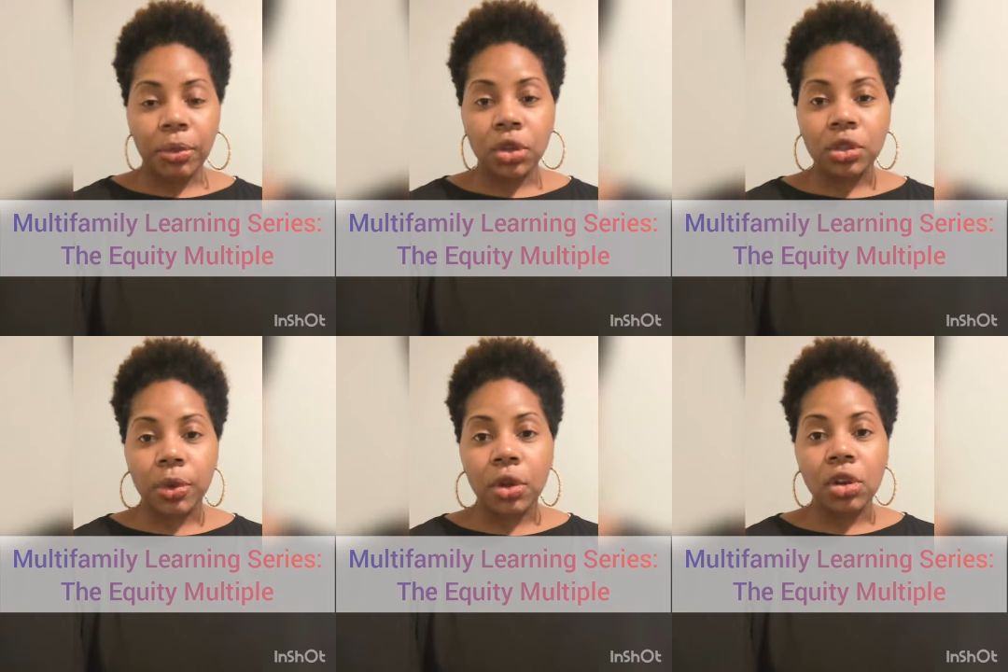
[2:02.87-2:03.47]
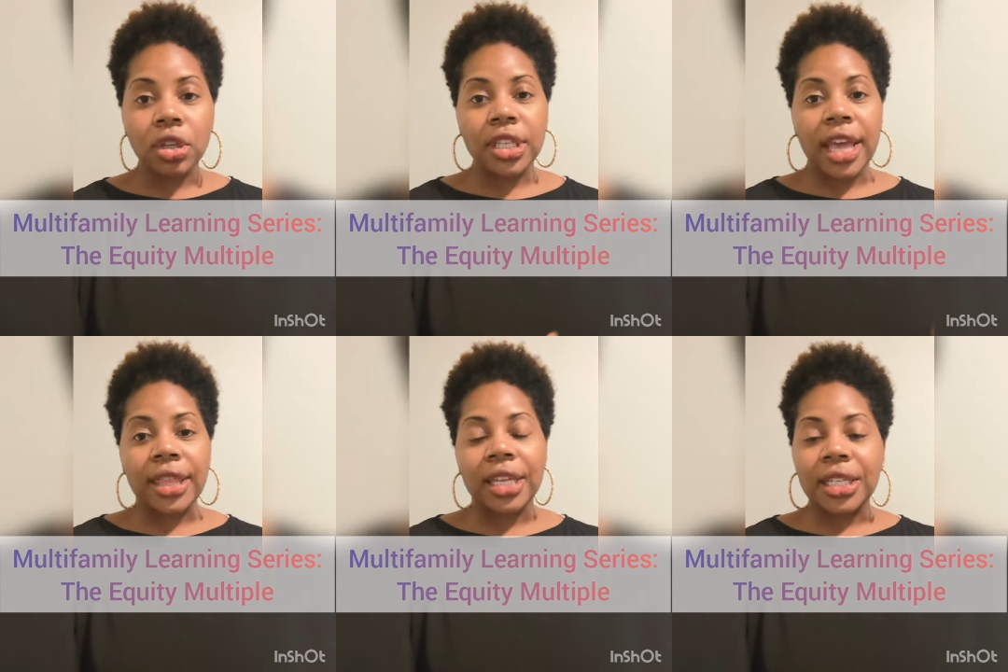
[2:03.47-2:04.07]
multiple looks
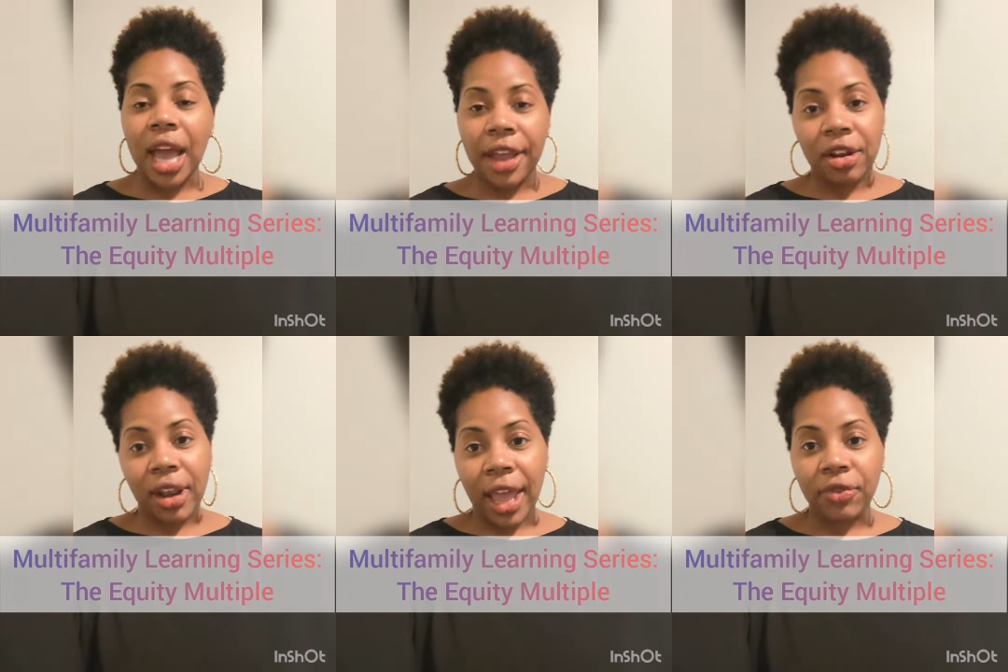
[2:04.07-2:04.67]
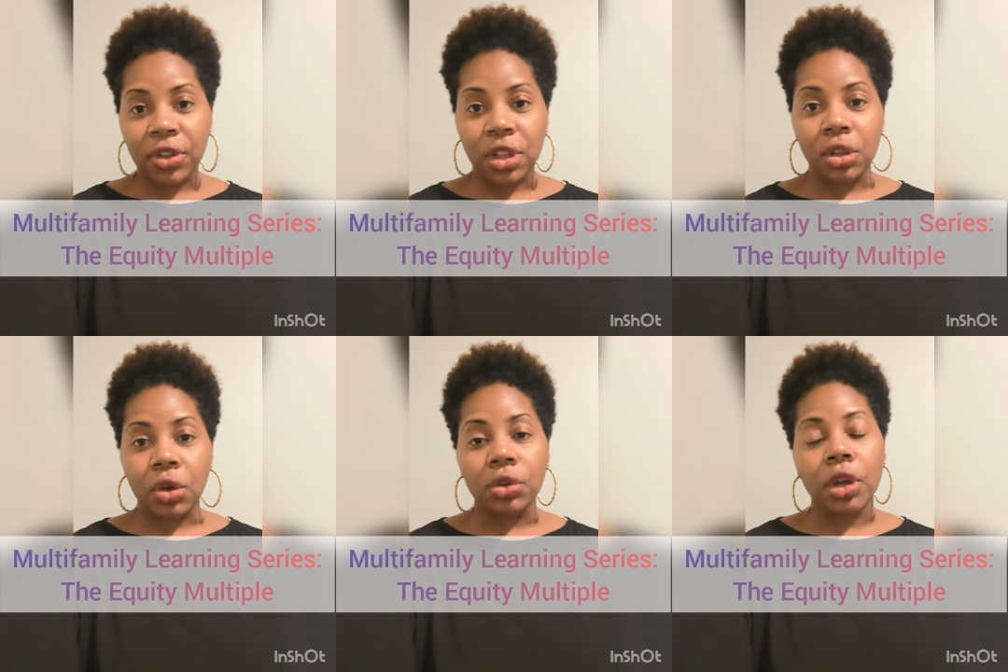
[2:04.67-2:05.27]
at the entire life of the
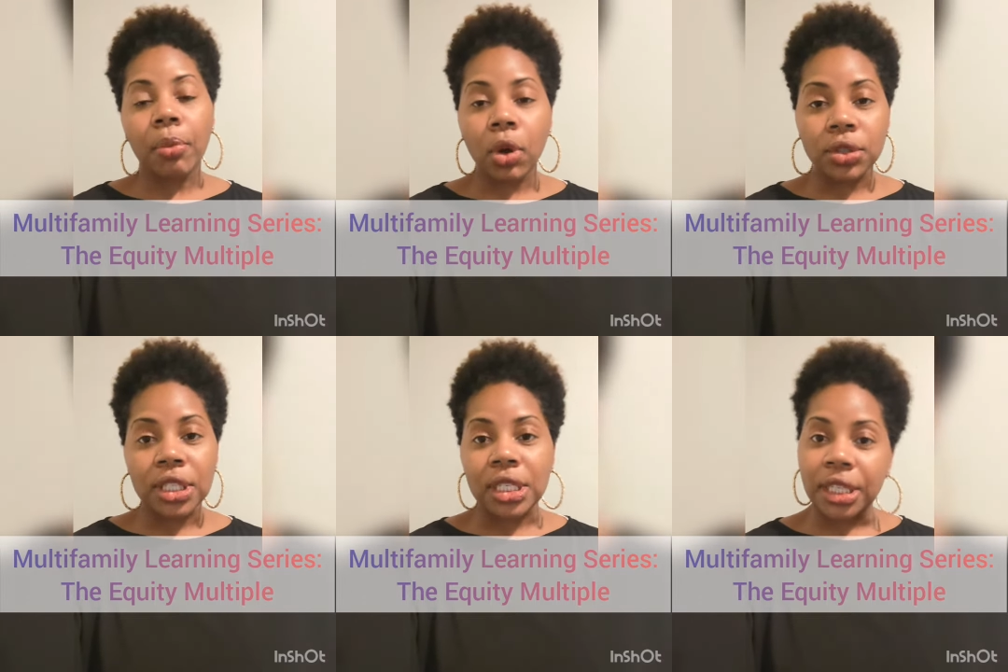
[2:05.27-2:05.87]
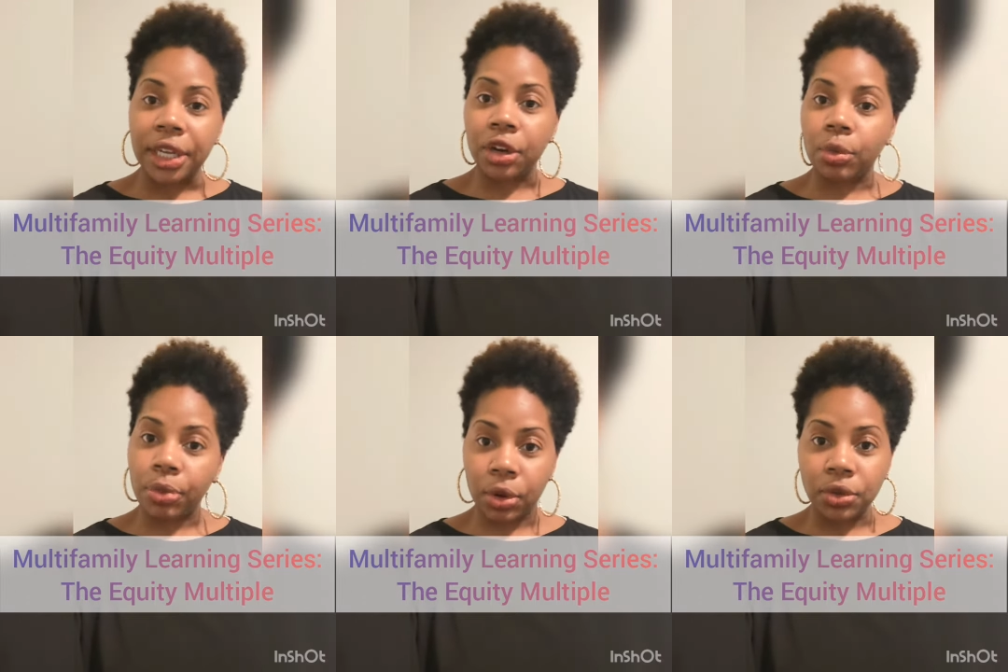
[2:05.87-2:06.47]
loan, a multi-year
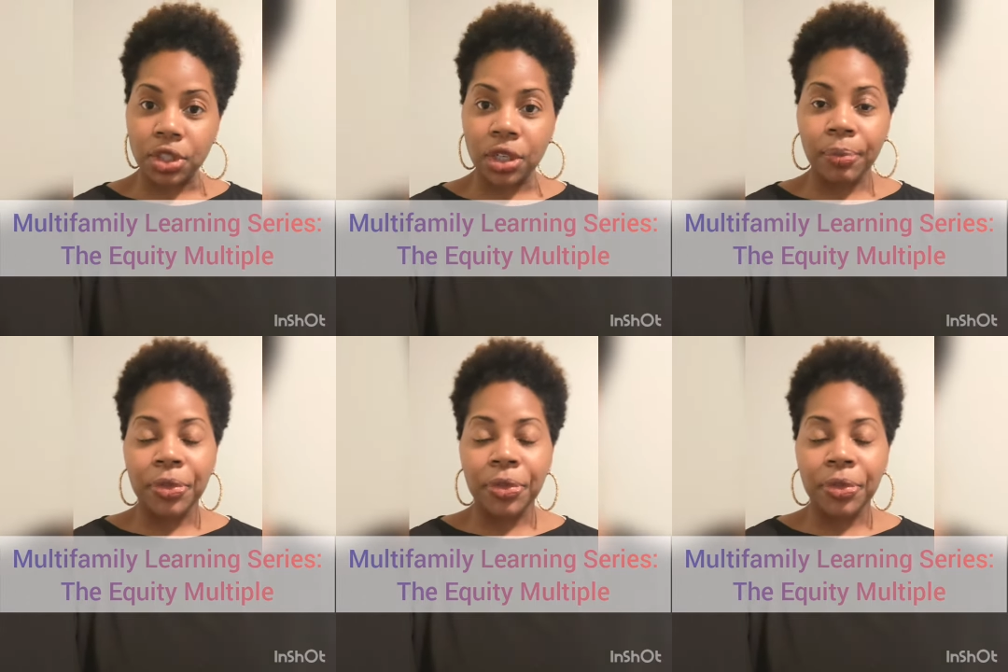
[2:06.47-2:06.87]
approach.